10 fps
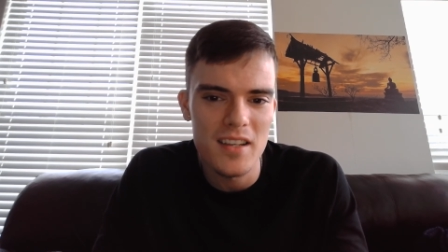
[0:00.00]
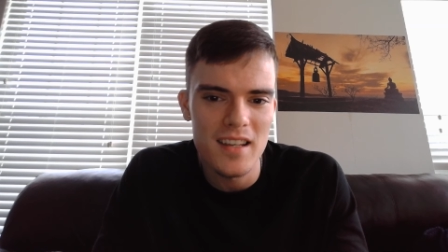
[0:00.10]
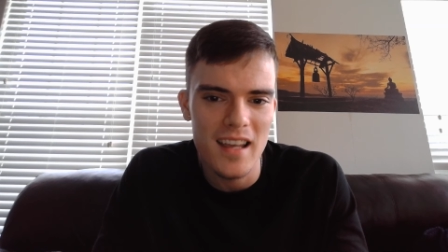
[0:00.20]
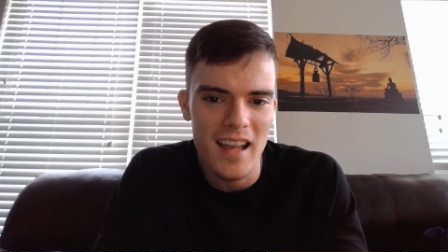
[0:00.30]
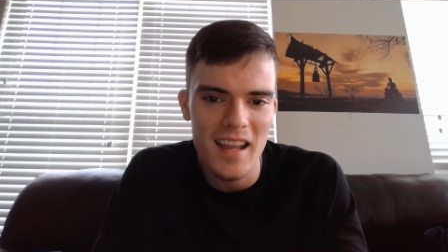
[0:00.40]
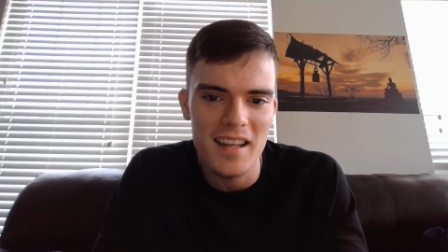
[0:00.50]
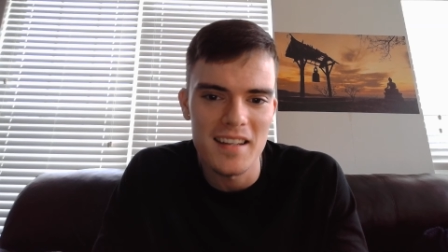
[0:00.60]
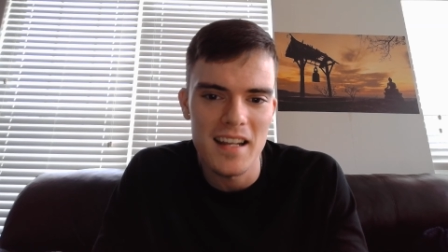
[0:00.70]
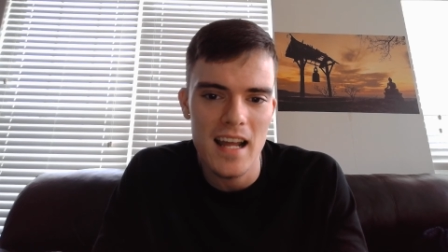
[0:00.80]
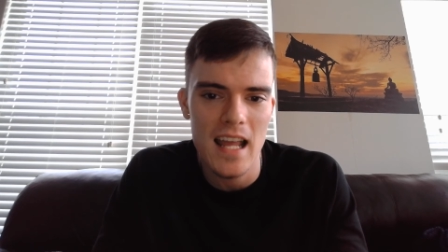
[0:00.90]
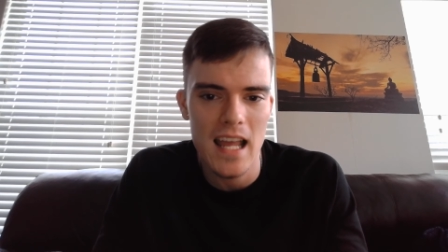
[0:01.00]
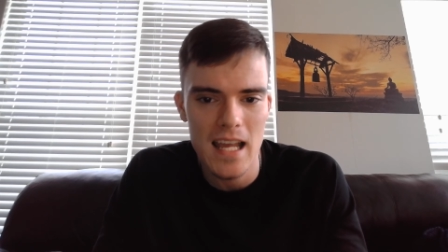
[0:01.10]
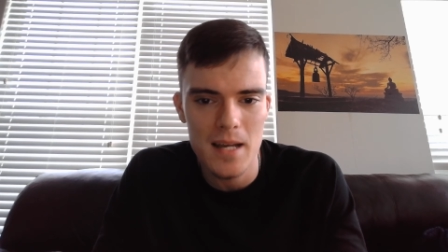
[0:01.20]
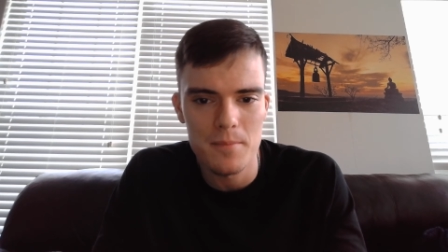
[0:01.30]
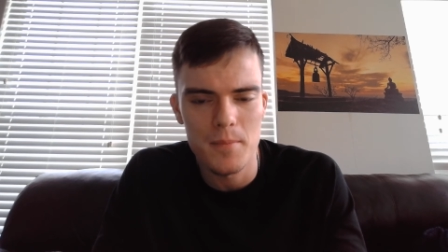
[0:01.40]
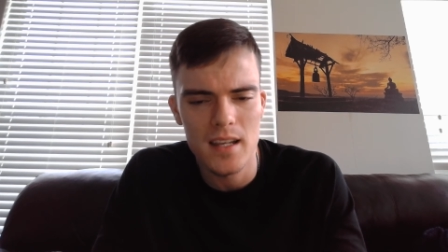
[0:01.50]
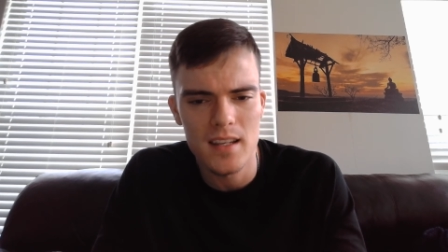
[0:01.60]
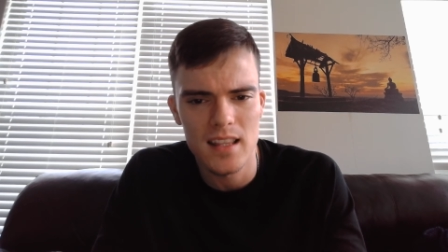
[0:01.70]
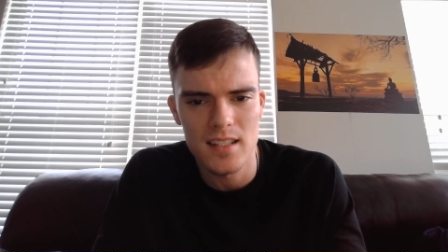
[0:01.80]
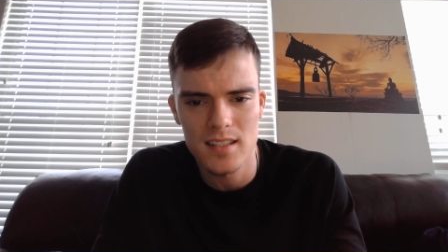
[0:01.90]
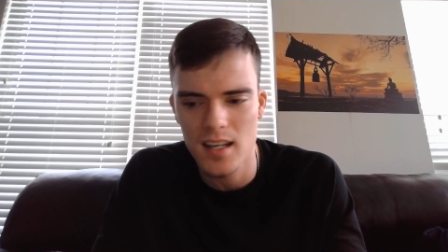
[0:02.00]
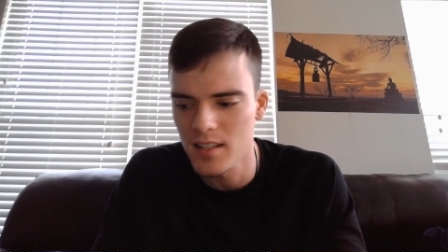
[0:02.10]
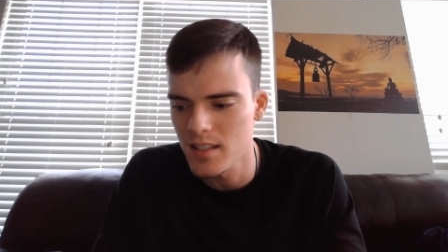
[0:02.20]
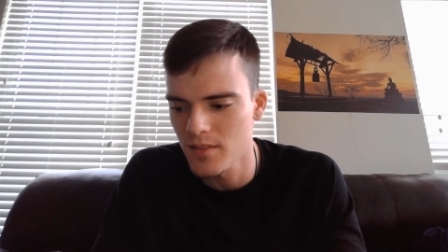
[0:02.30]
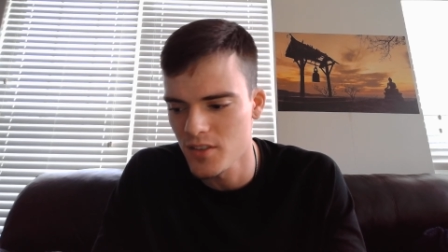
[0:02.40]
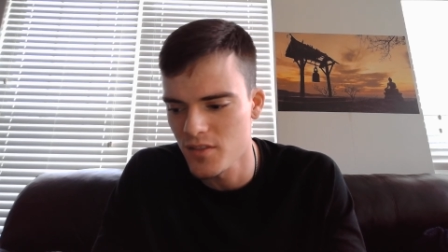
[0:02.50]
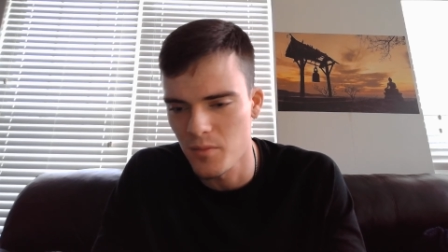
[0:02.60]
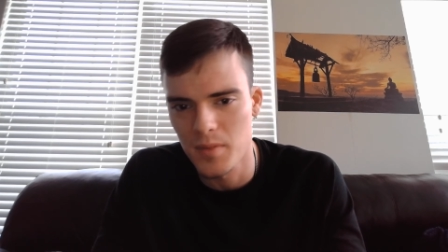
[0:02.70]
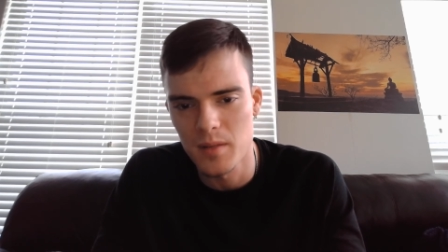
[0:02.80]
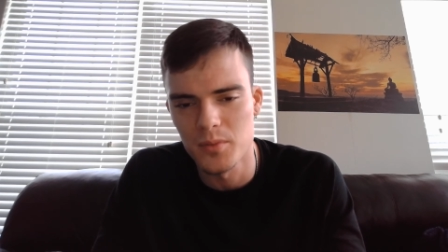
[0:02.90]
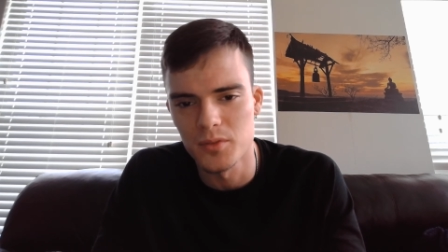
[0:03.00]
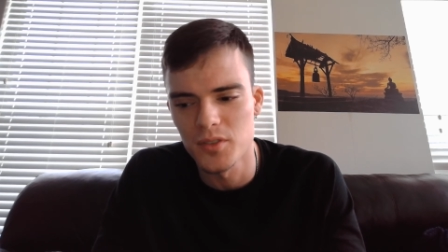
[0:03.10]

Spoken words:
can and I am making this kind of difference for people